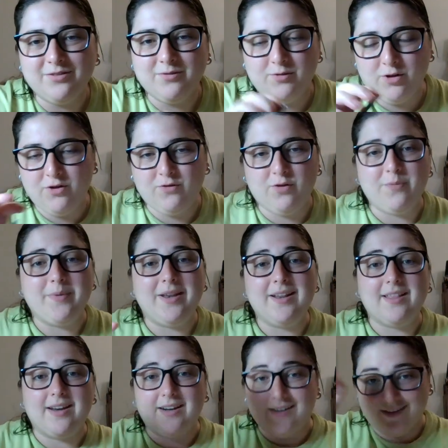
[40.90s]
Uniform meaning
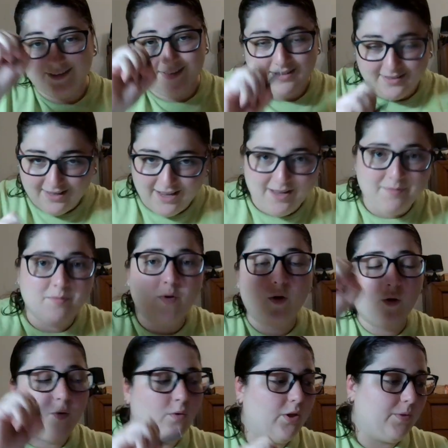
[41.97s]
that it is the same
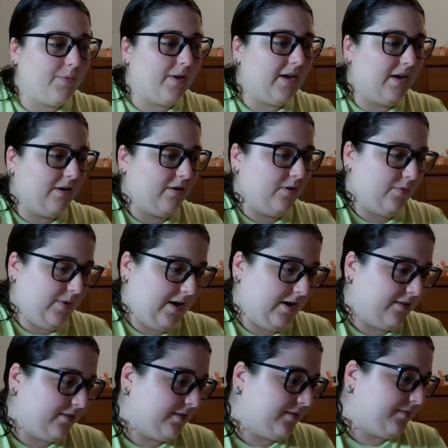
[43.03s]
all the way
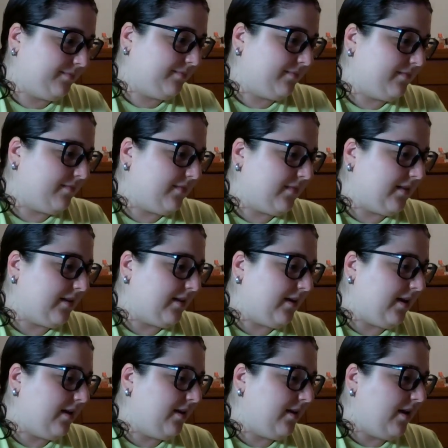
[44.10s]
around.
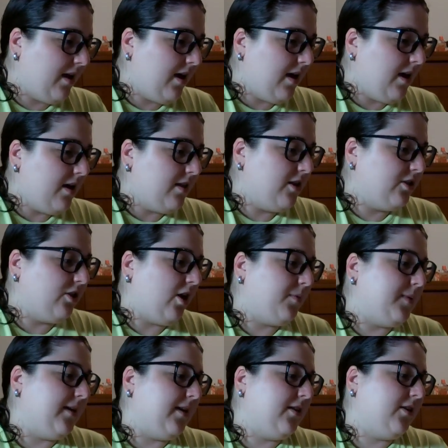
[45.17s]
Okay? This
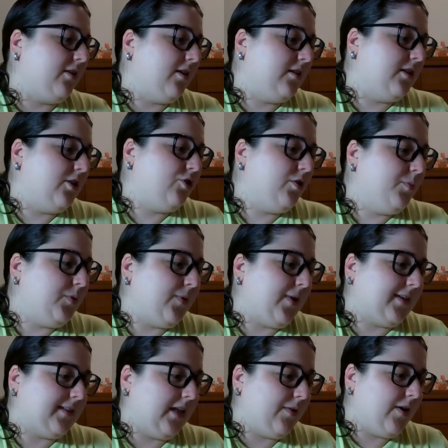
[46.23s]
object undergoes centripetal
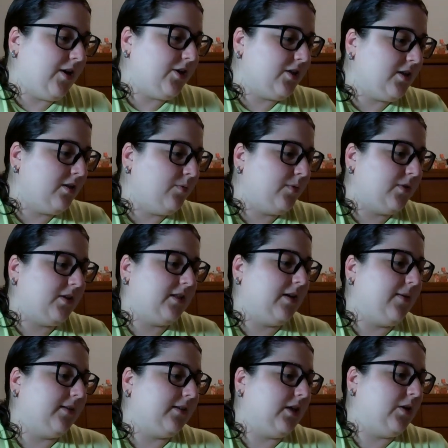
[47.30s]
acceleration, which is
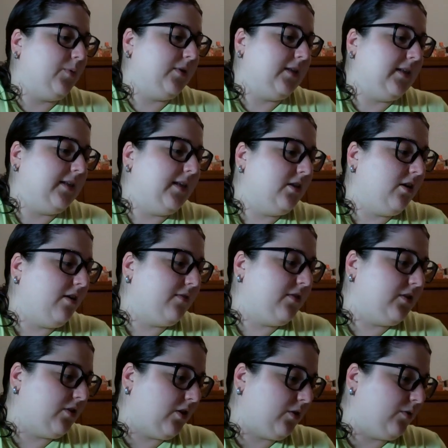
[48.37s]
directed towards the center of the
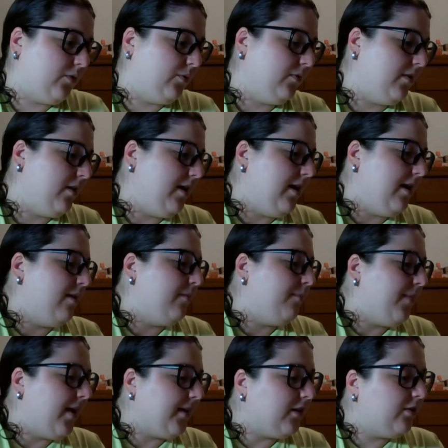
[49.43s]
circle.
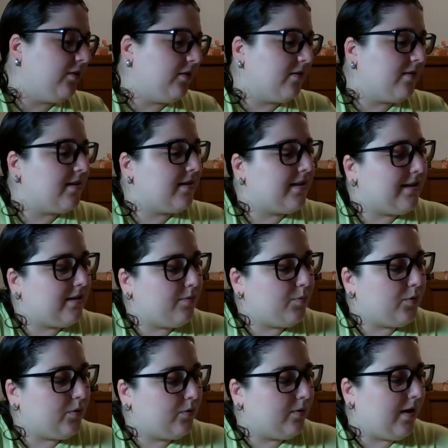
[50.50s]
Magnitude of the
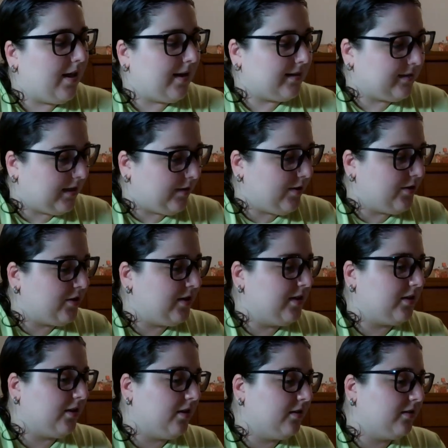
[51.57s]
centripetal acceleration
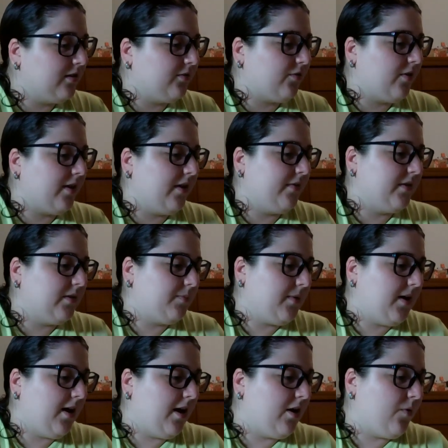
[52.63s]
is constant for a given
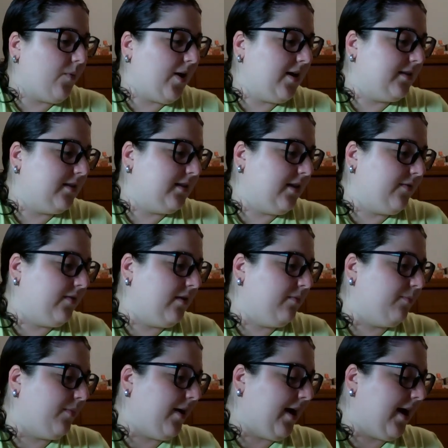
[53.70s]
speed, and a radius is given
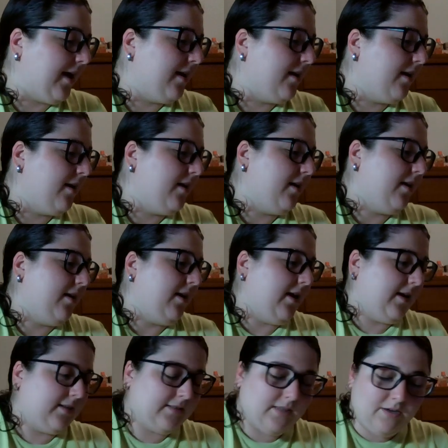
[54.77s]
by
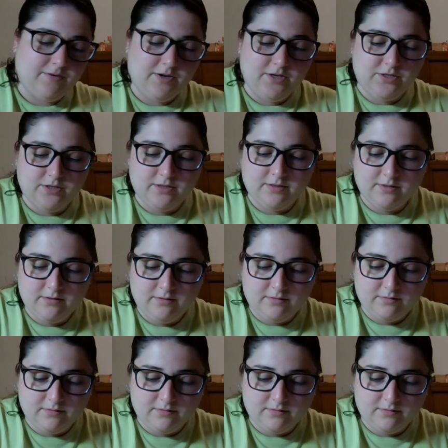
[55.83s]
acceleration